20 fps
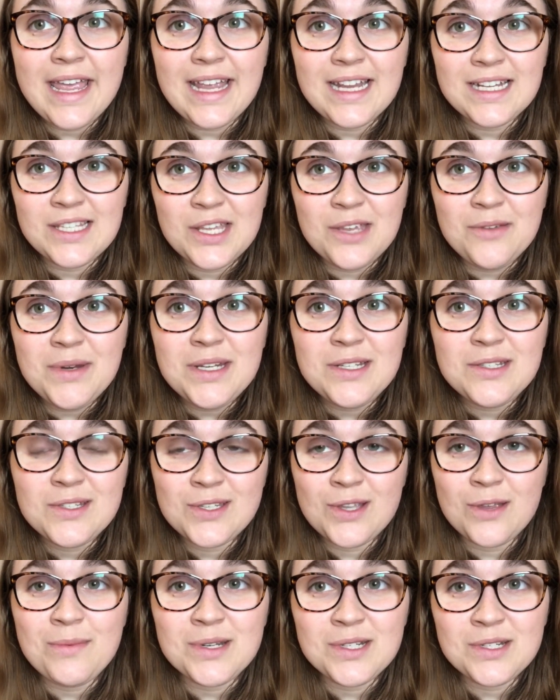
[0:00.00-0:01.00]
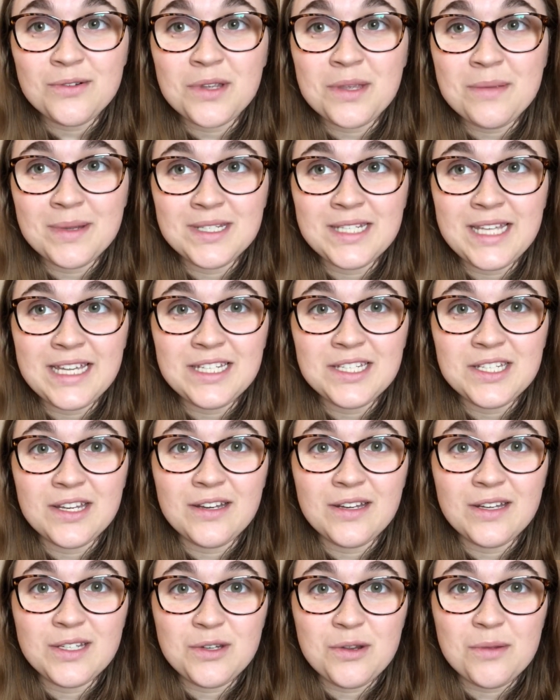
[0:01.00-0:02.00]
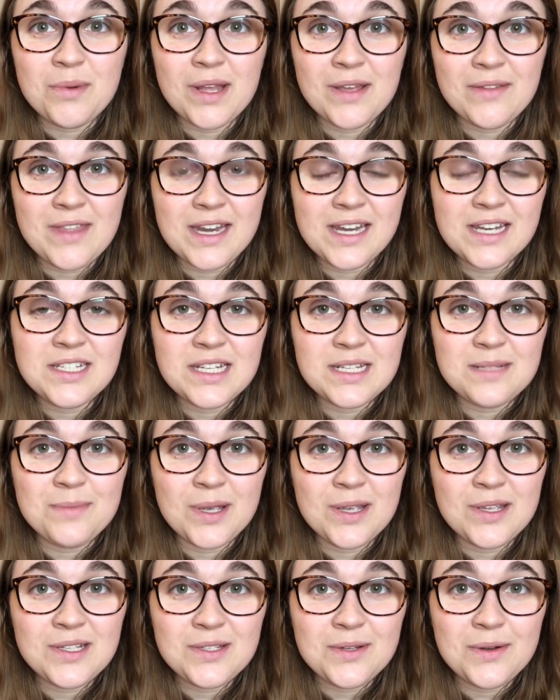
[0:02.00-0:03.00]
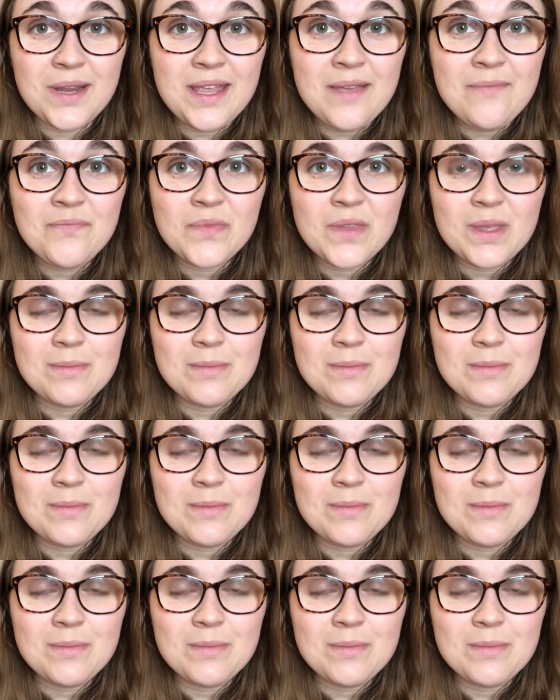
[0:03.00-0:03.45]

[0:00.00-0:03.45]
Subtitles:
is that you need so much documentation to apply for the NHS Bursary,